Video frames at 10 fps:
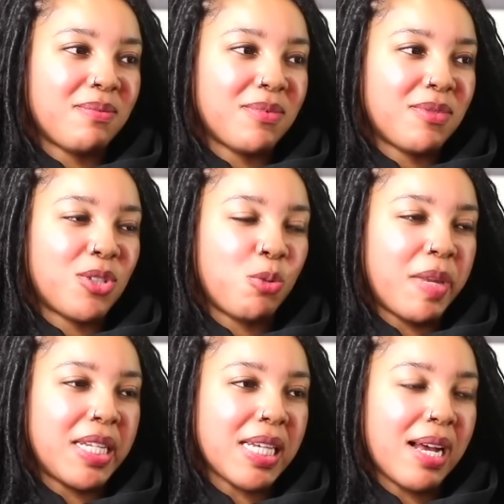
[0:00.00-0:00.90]
too
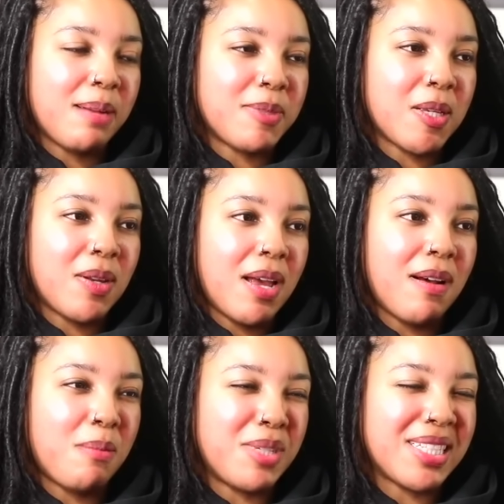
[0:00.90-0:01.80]
many times. So
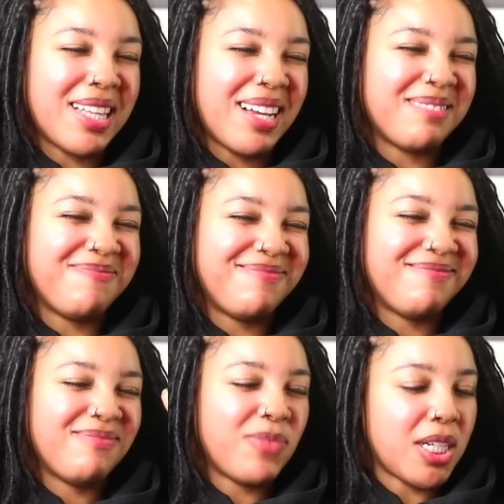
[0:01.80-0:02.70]
now I'm just like,
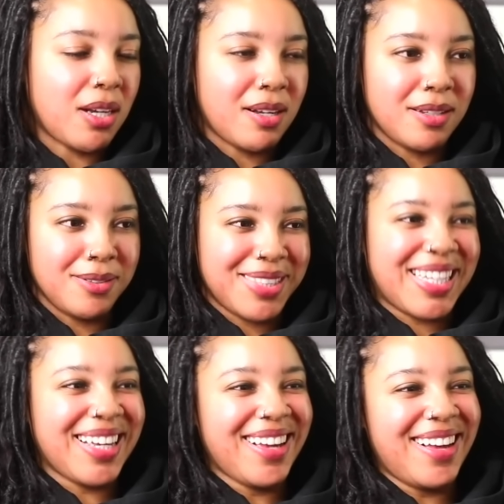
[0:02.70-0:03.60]
fuck y'all.
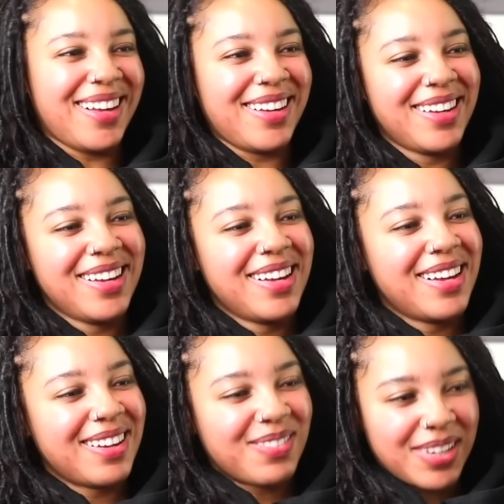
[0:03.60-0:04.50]

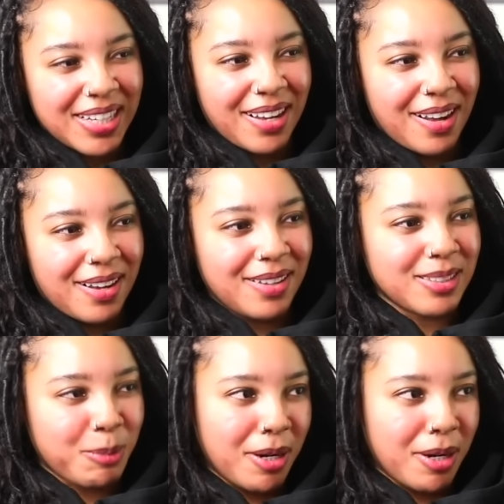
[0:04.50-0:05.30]
Fuck y'all, bro.